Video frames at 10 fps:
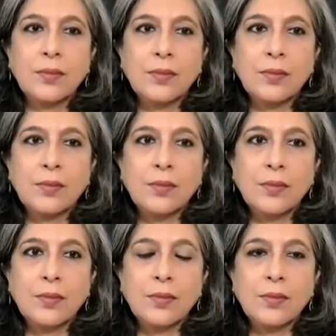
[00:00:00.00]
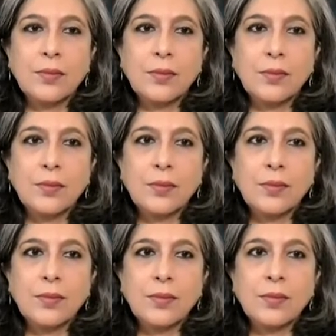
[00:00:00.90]

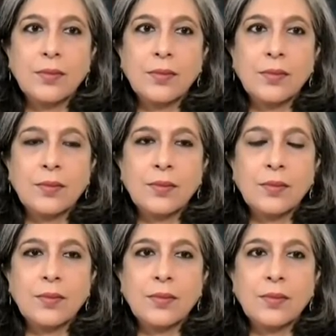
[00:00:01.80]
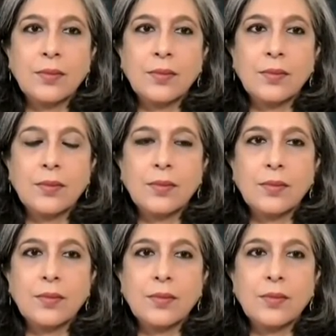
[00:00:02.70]

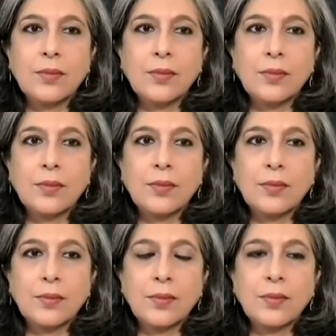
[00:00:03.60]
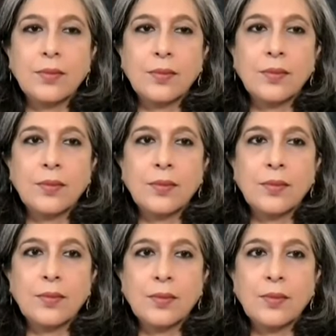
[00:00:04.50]

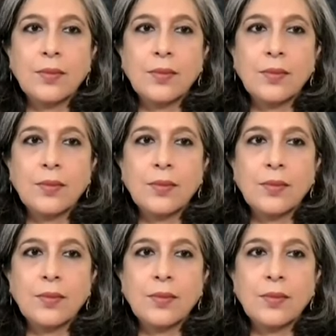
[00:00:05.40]
The person shown says nothing.